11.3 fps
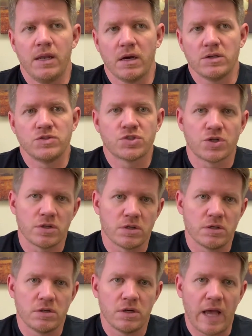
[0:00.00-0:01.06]
on
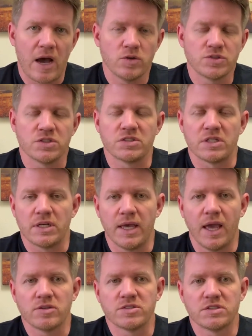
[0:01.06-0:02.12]
certain houses and
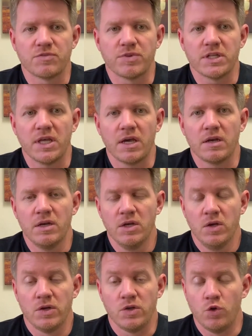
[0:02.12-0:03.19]
layouts and stuff like that,
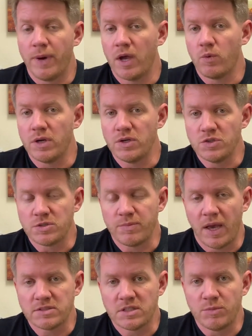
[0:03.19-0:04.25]
you might want to do some
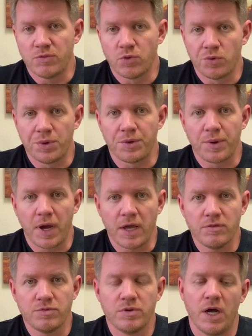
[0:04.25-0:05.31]
masking before we
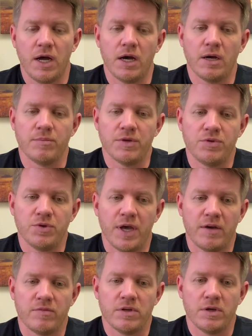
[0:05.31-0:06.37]
arrive. If you
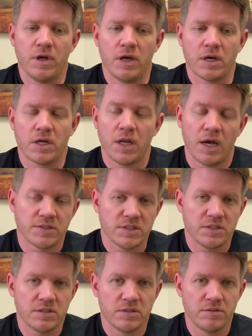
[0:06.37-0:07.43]
have a
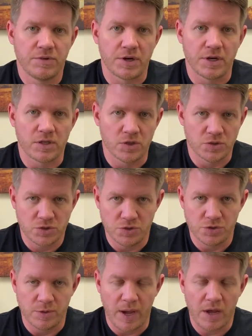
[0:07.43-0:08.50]
closet very close to
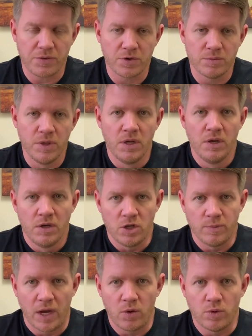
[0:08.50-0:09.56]
the bathroom, you
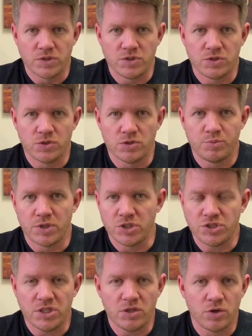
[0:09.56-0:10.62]
might want to put a
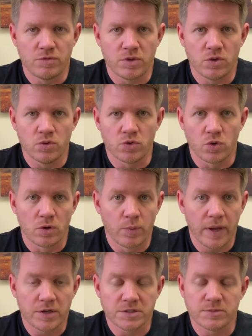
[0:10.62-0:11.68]
sheet over the whole
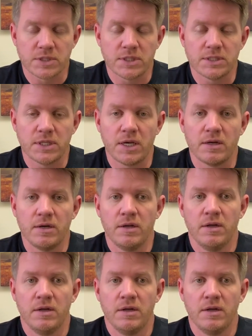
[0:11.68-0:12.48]
doorway or something like that.